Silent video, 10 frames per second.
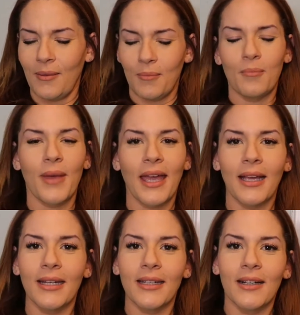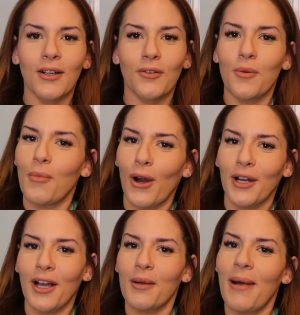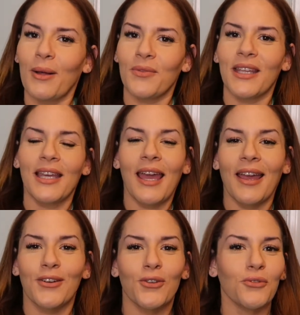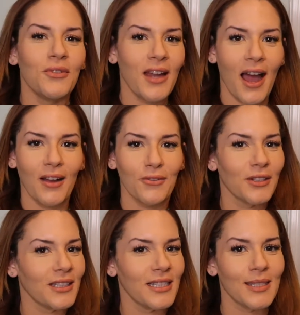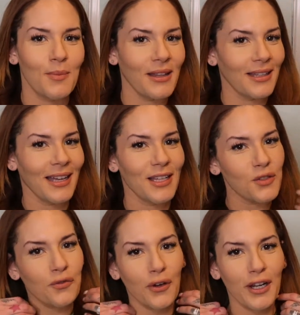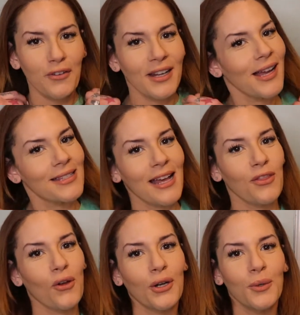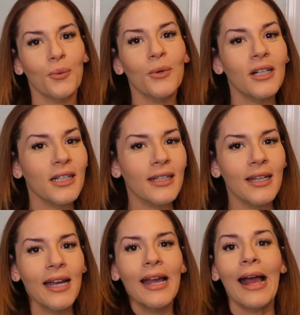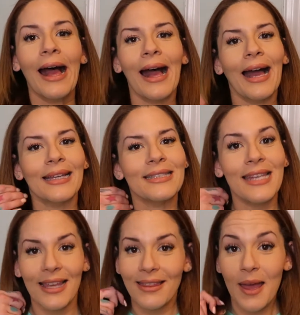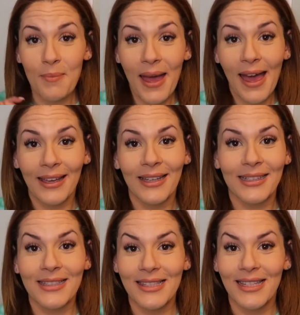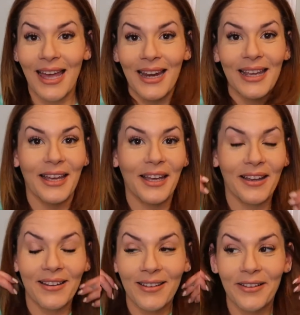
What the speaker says: made a remark about the candle not really smelling as fragrant as I thought it would. I take that back. It's getting